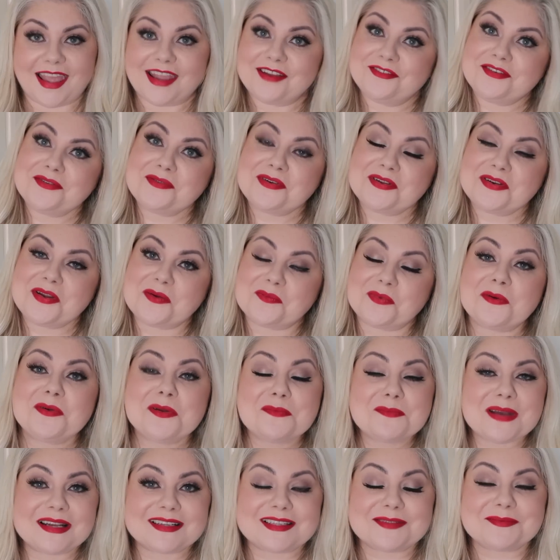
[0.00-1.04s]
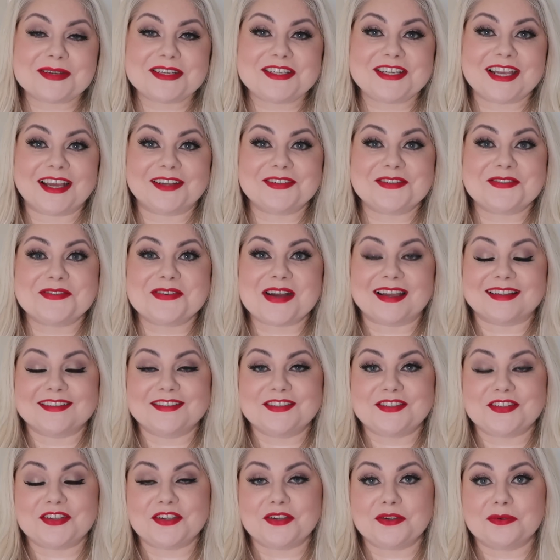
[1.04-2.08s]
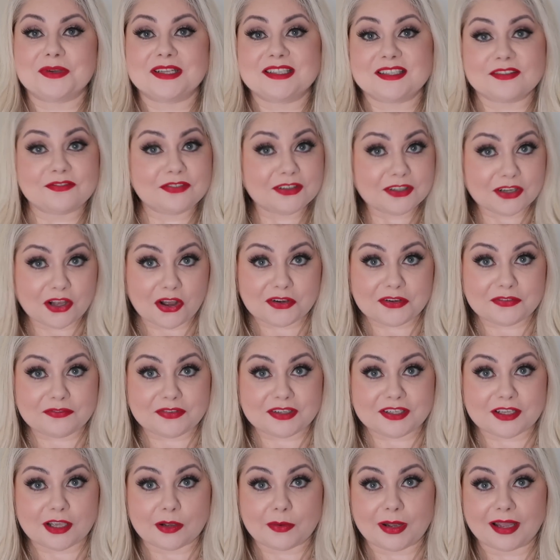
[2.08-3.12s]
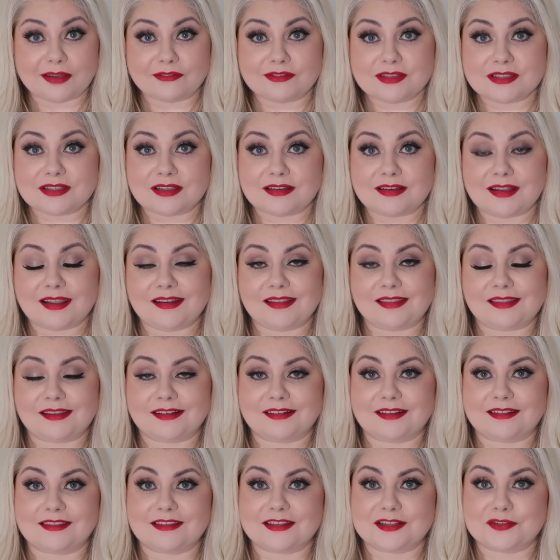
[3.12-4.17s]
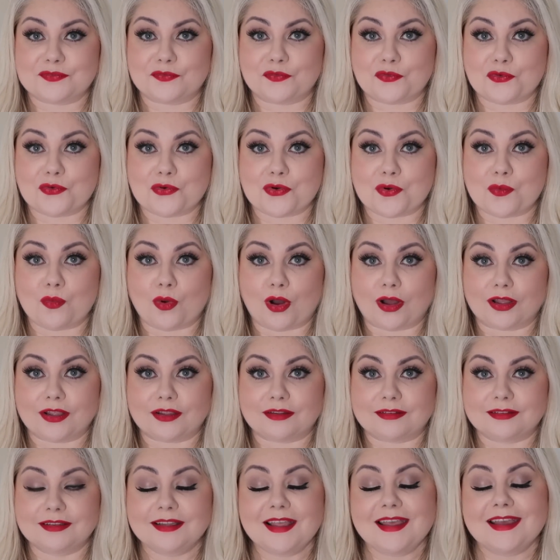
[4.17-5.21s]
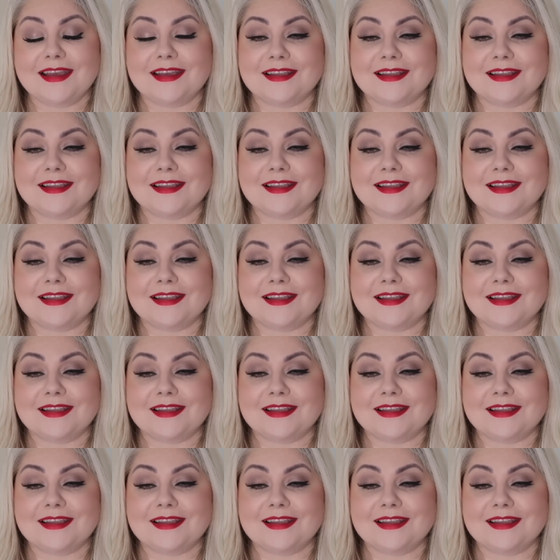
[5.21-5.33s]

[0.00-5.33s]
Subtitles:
Hey everyone, welcome back to my channel and to a different kind of video. I haven't done anything like this for a while.